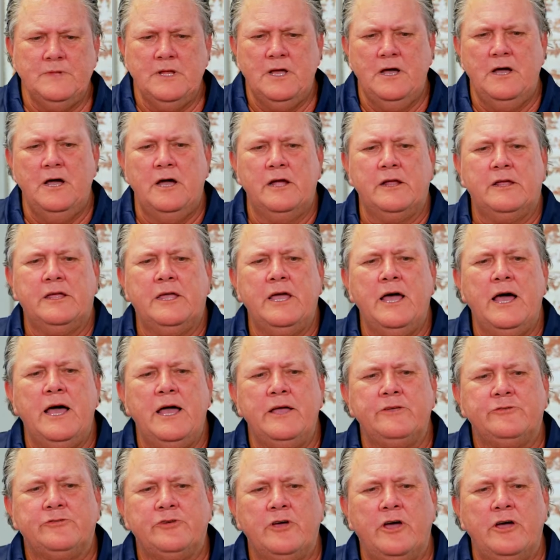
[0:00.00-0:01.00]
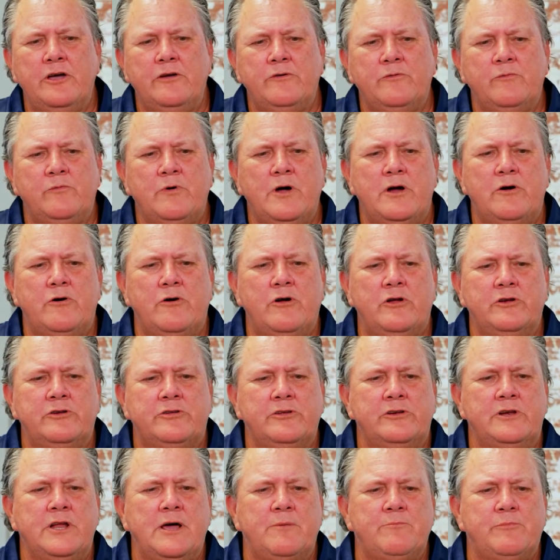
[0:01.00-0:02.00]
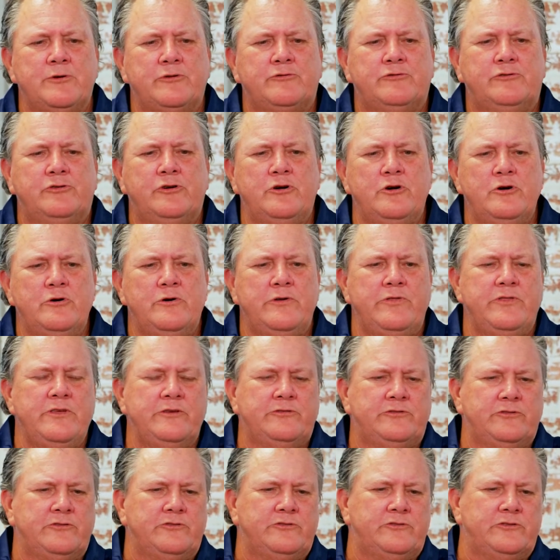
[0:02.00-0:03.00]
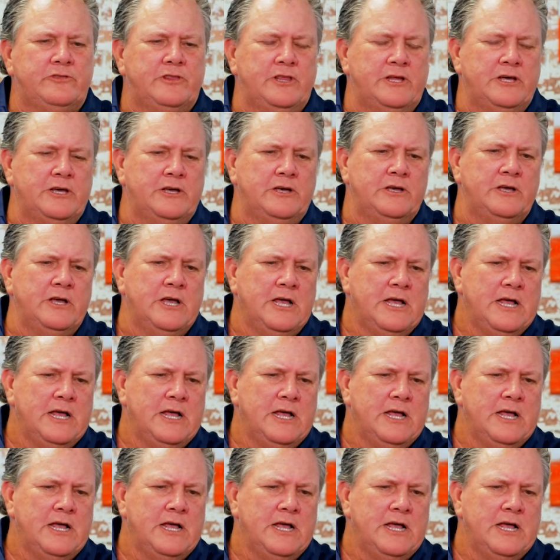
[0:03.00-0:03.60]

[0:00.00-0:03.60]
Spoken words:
Okay, so we're on to number 2, and this is the